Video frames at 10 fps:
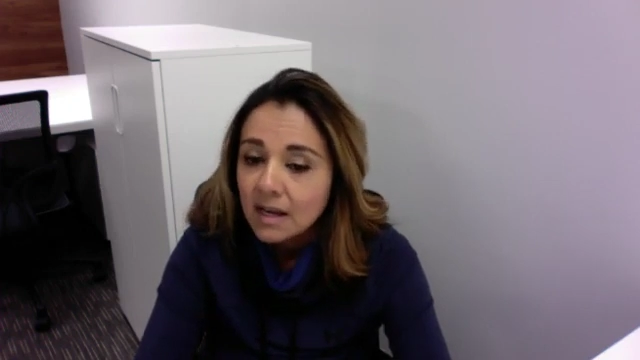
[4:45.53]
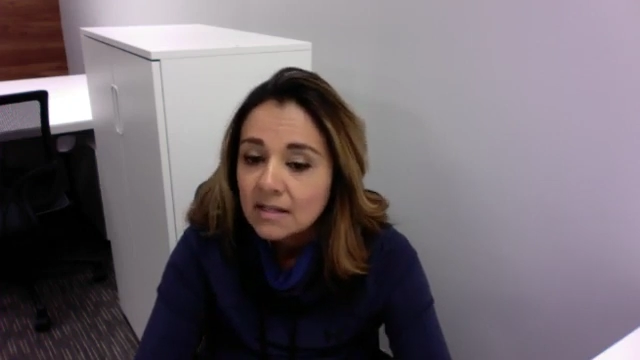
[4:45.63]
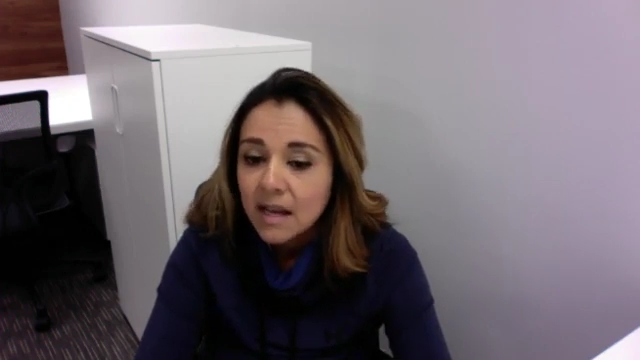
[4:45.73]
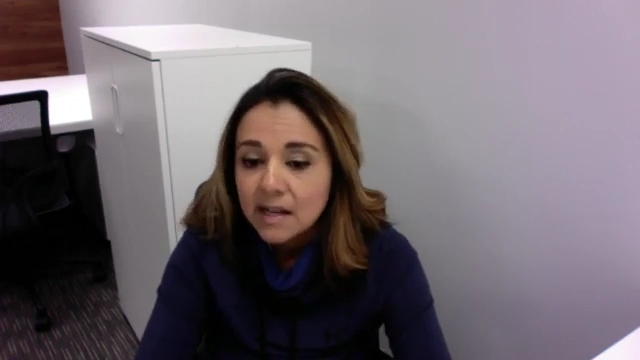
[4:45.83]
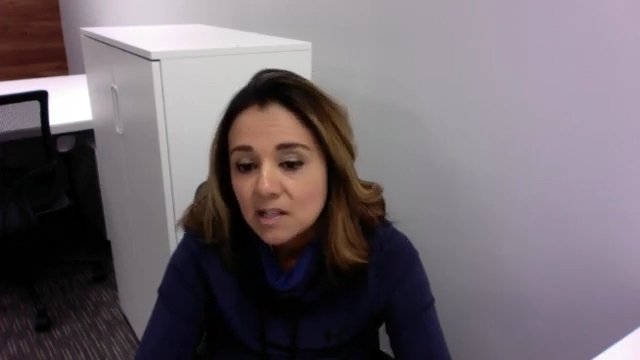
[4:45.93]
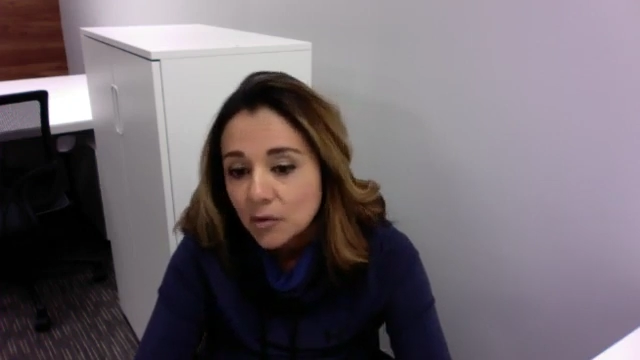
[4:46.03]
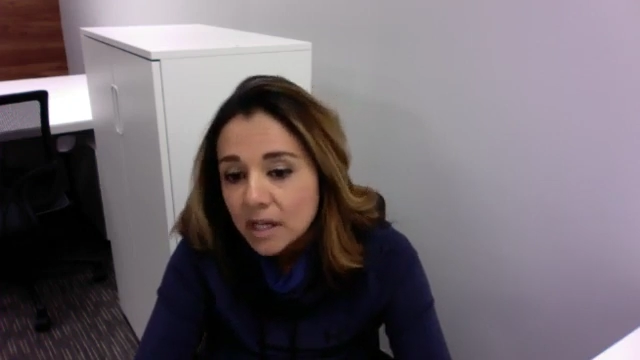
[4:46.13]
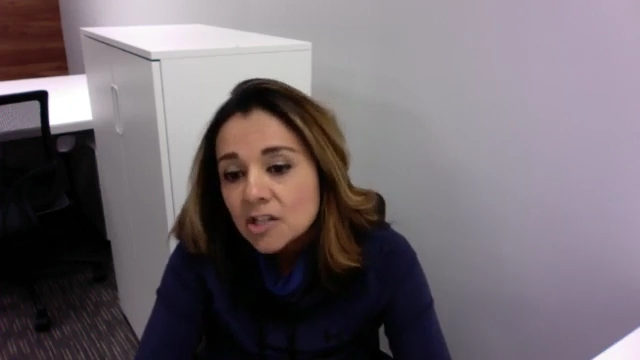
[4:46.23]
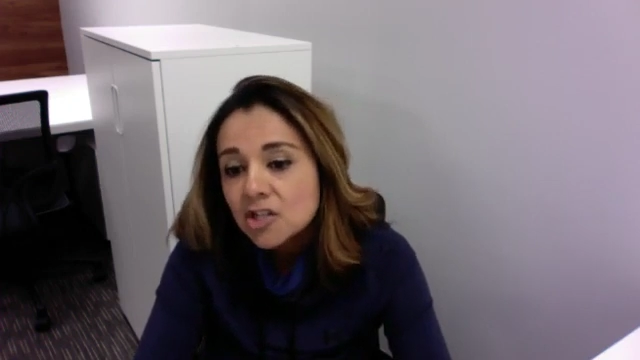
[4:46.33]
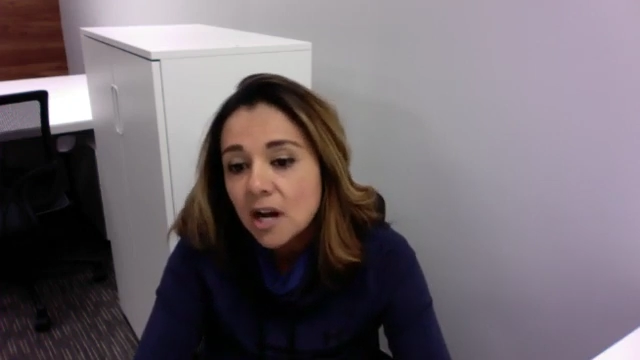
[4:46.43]
Take a
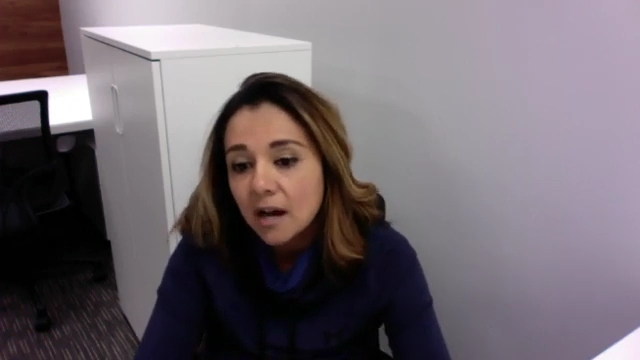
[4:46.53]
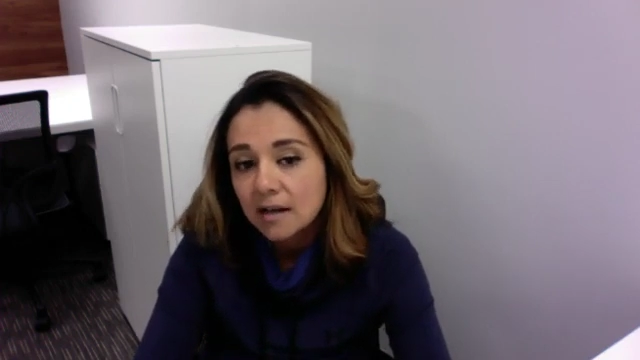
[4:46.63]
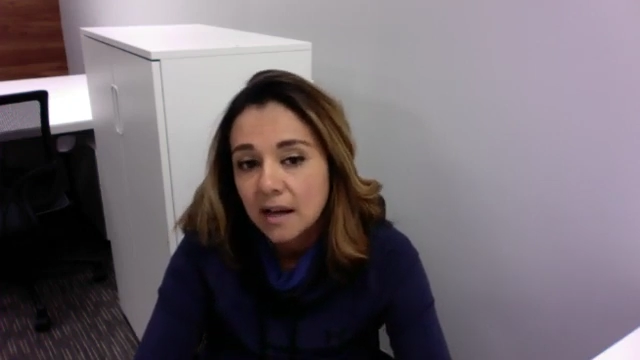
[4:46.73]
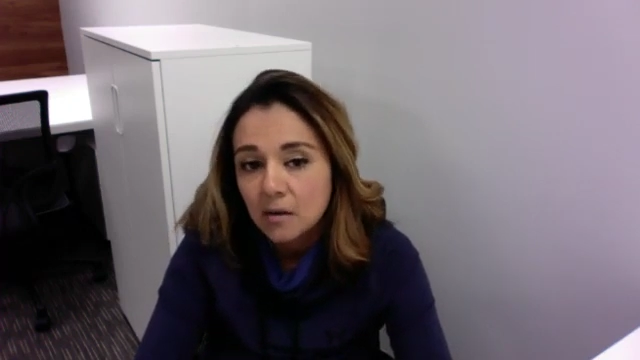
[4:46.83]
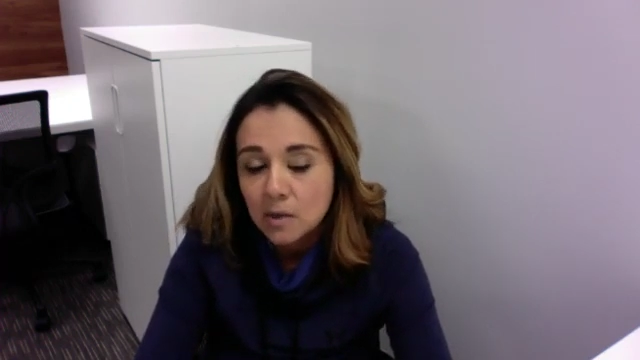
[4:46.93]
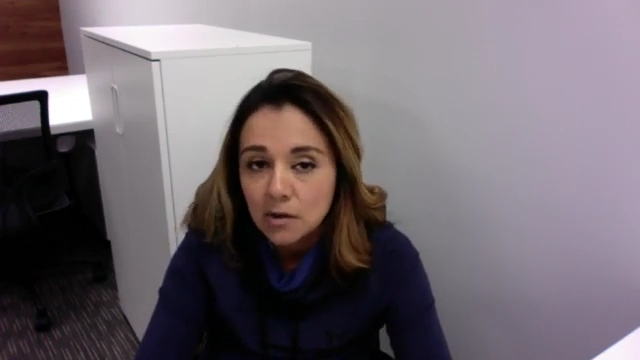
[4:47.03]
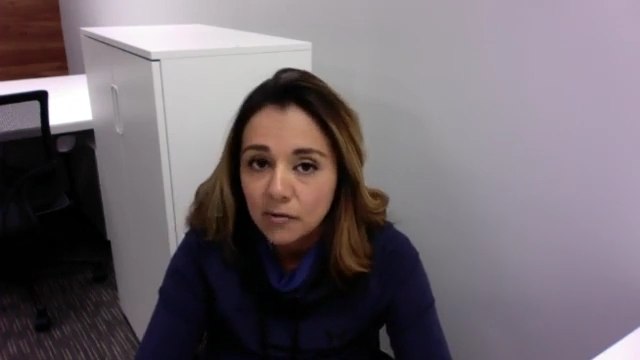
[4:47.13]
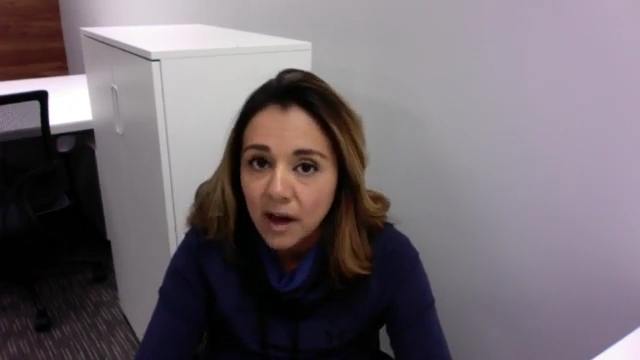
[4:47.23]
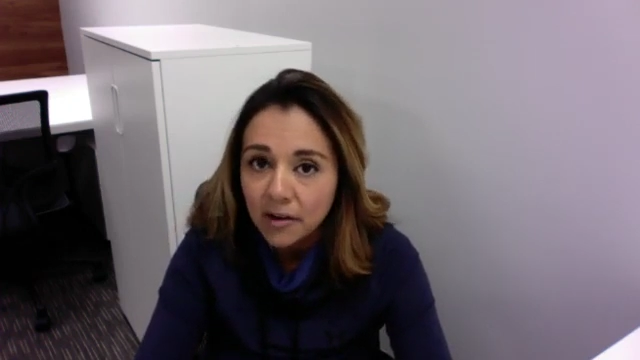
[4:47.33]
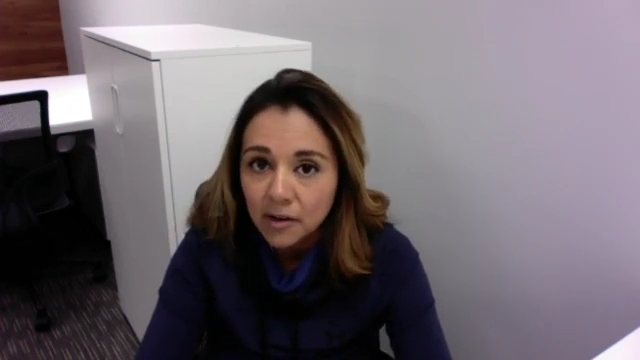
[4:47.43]
screenshot, and when you
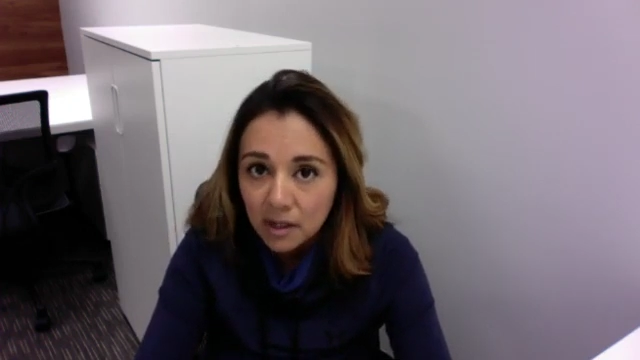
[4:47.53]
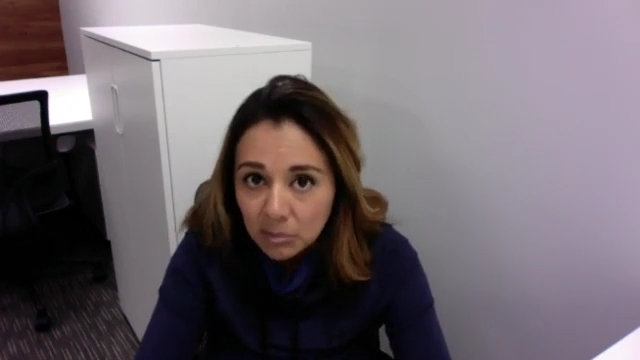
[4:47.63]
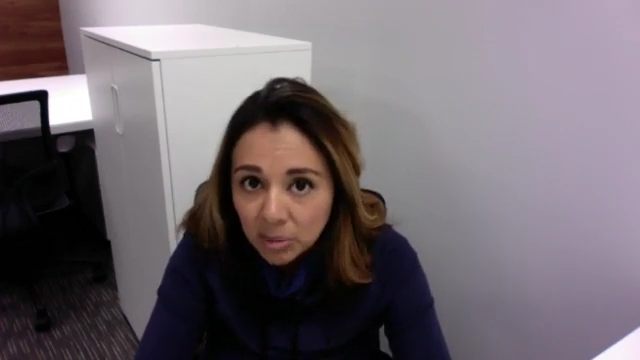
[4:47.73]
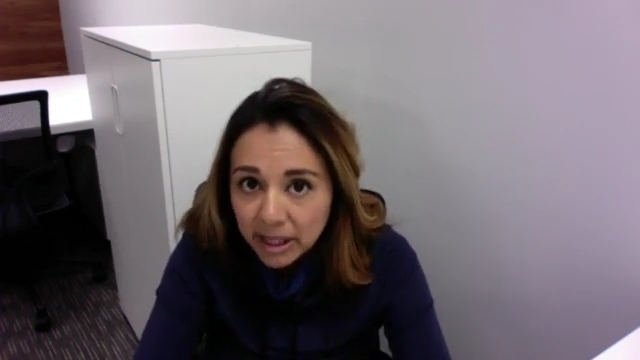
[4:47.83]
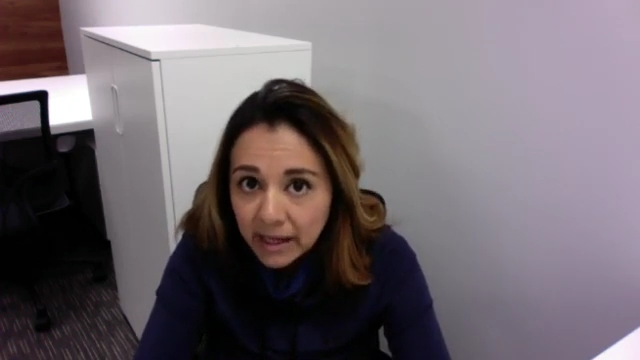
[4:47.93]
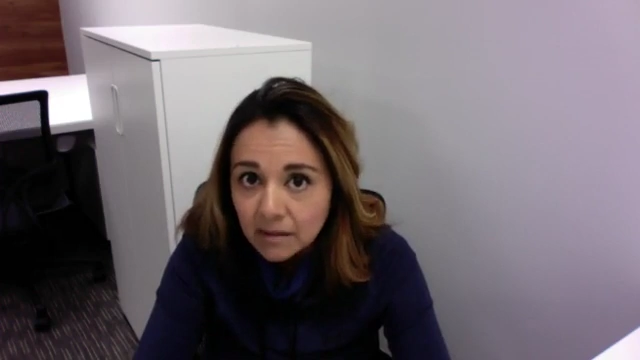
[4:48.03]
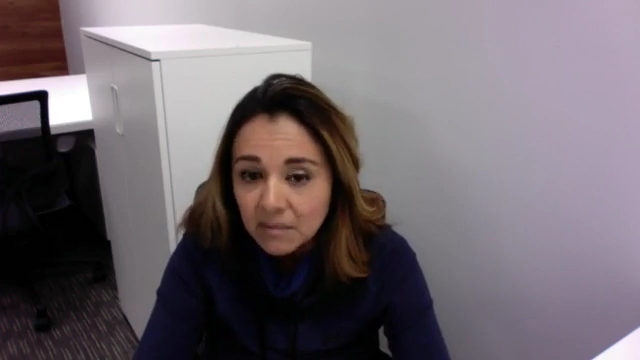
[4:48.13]
file your complaint,